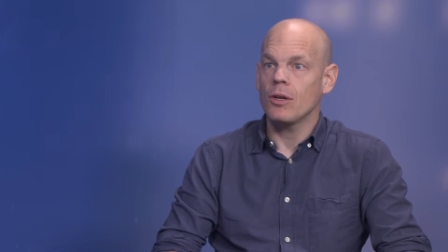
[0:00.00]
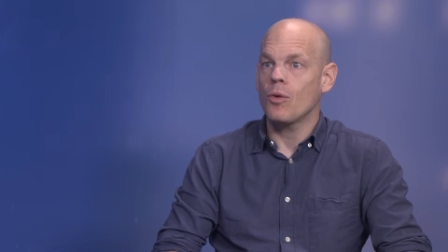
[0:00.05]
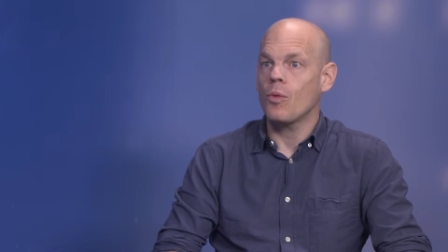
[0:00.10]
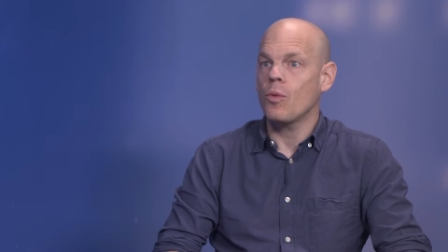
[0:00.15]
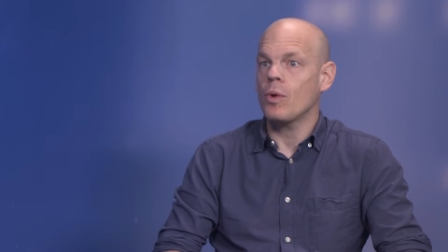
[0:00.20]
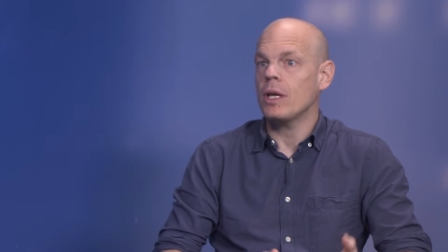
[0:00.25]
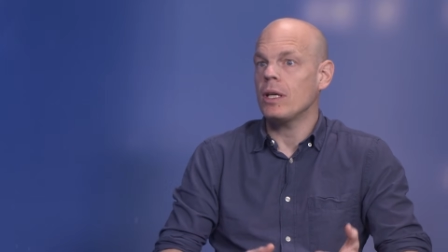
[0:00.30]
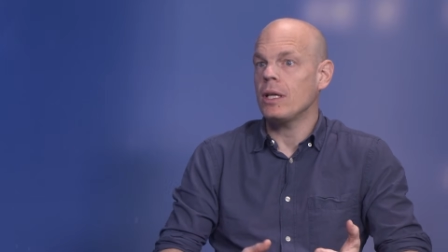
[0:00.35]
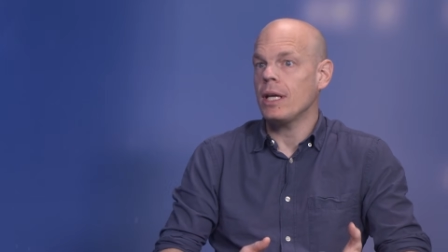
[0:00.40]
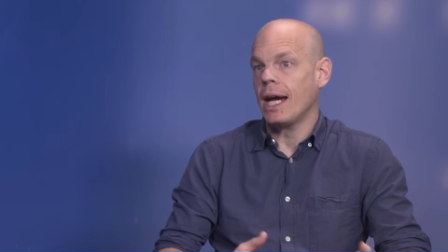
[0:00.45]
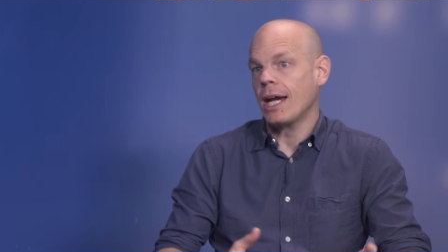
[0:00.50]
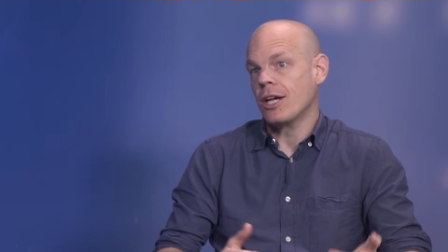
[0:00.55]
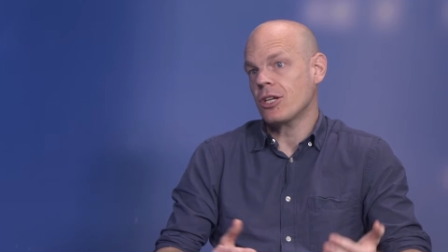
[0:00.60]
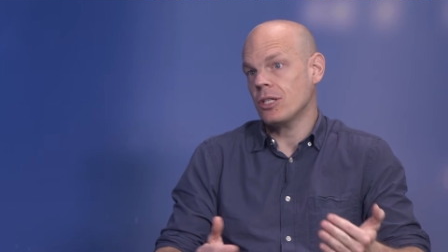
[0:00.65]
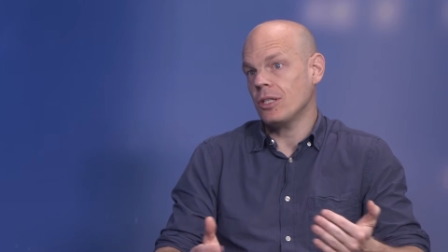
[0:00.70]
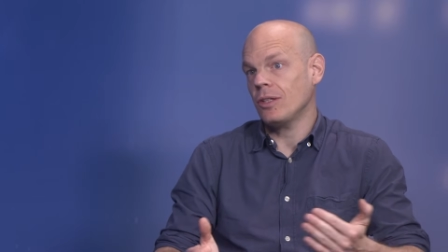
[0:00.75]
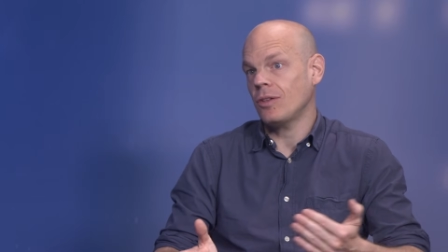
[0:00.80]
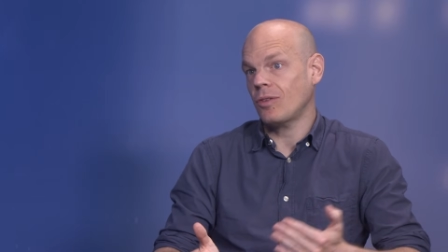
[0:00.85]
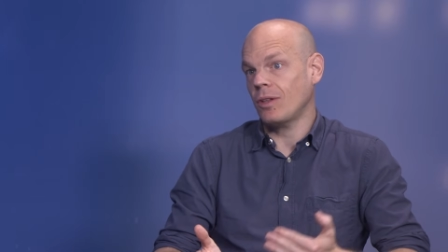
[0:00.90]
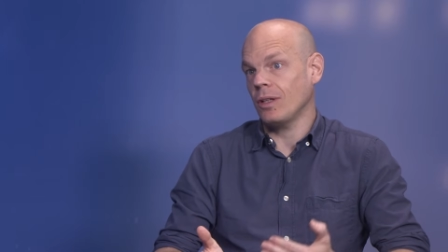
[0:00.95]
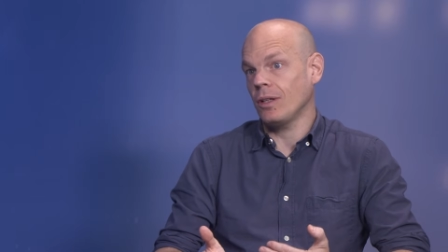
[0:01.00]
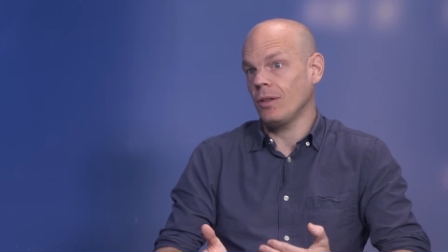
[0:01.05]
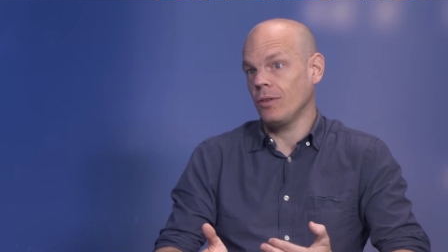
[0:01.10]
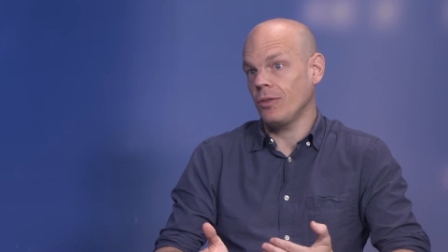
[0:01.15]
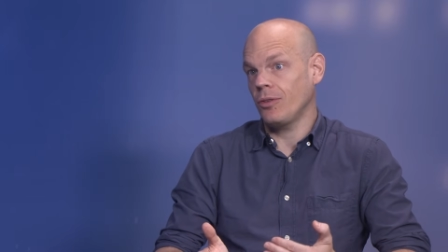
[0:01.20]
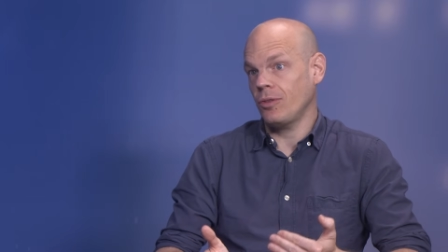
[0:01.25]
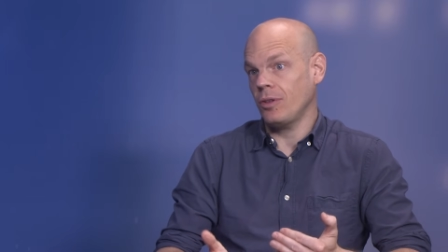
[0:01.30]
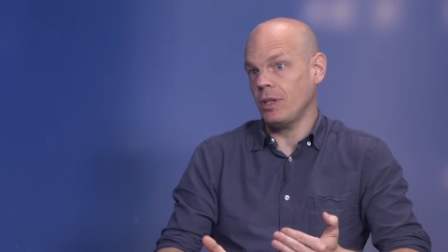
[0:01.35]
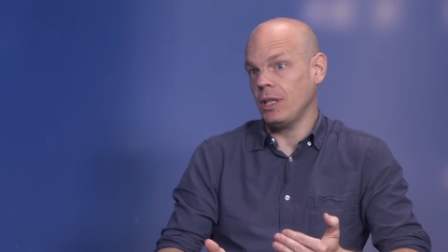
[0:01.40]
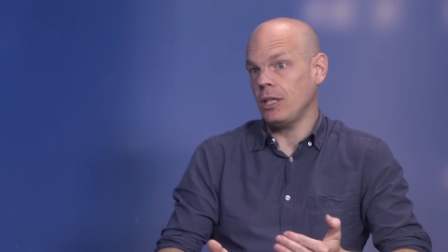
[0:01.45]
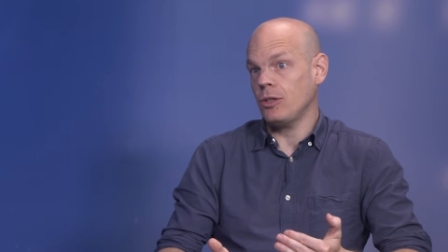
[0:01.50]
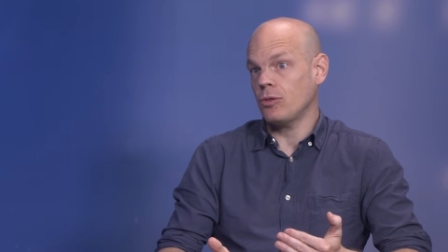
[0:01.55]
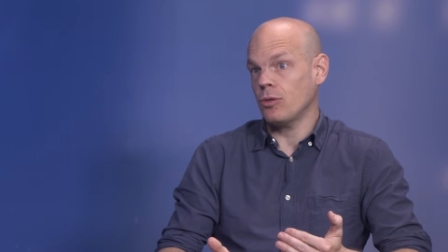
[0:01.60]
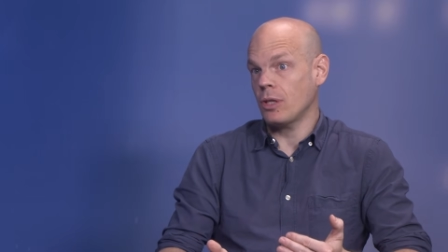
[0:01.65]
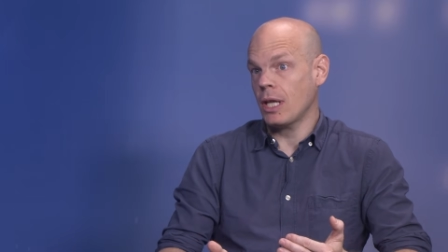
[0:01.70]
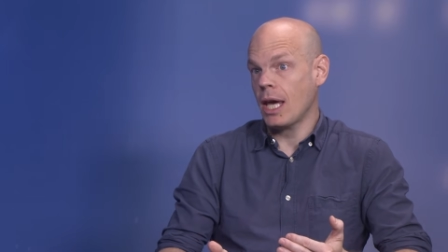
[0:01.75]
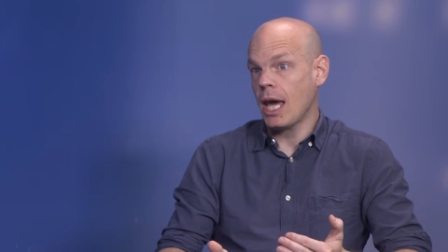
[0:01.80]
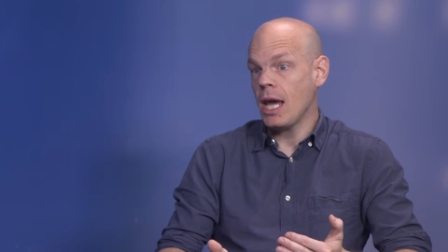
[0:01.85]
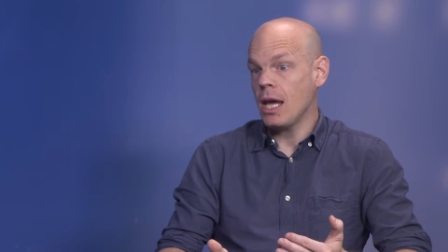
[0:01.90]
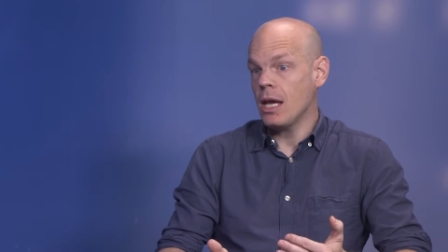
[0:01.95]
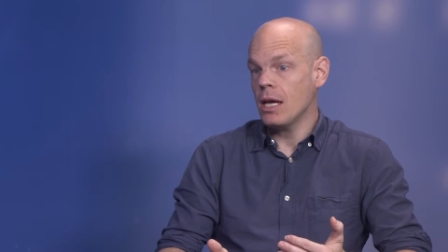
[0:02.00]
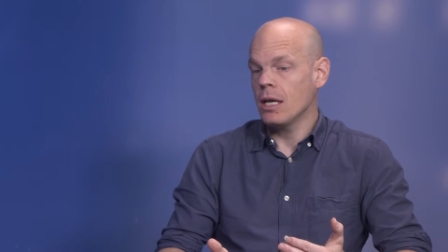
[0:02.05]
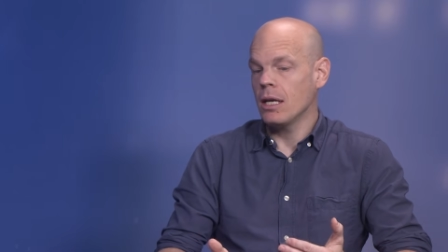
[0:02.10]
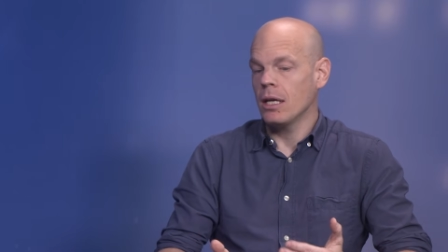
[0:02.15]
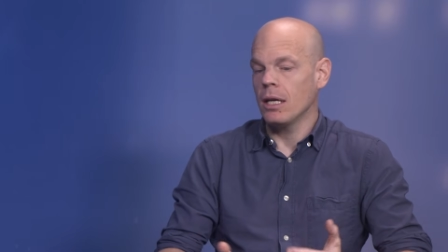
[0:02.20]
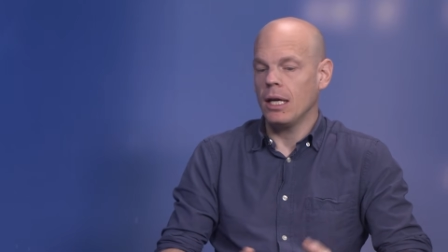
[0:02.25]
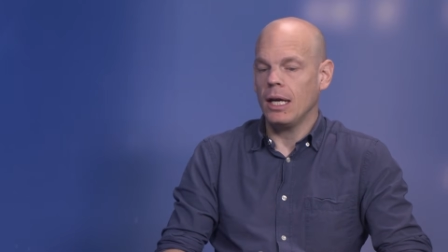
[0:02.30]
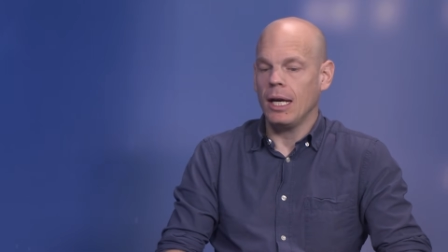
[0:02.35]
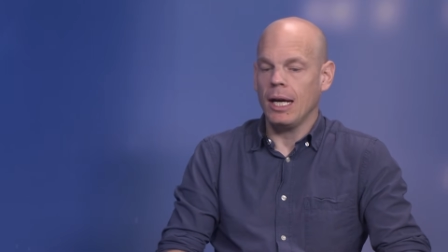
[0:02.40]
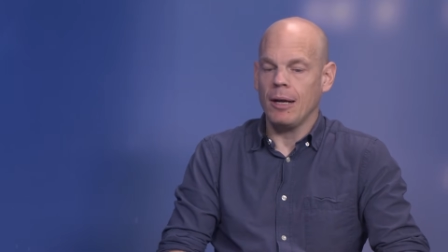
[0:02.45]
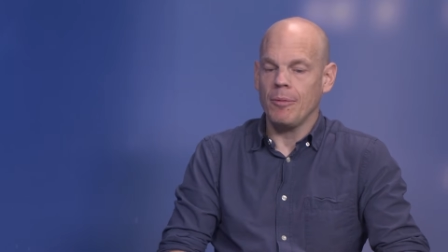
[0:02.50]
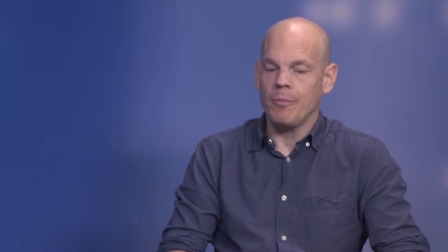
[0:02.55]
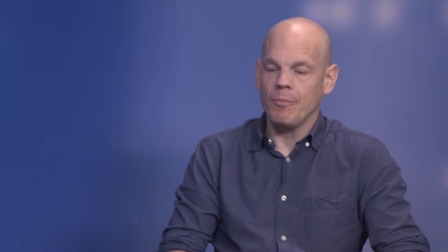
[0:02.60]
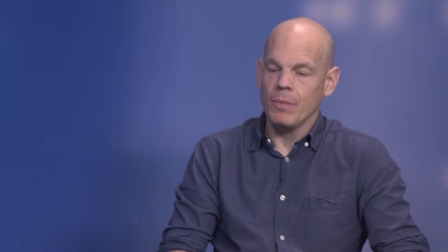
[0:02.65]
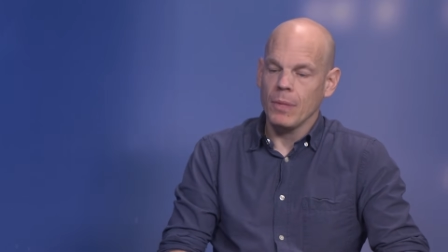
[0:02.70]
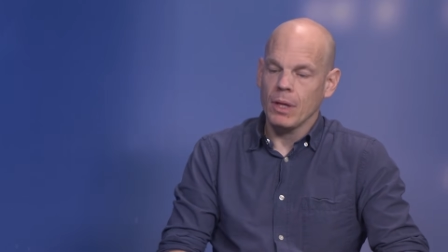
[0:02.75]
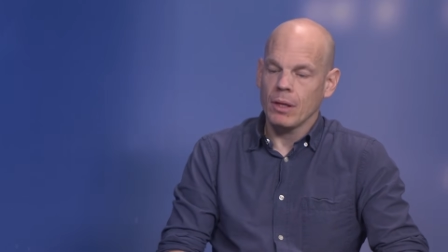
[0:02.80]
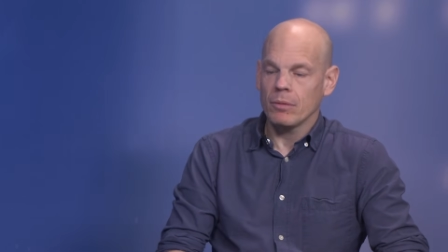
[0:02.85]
we actually still see today, more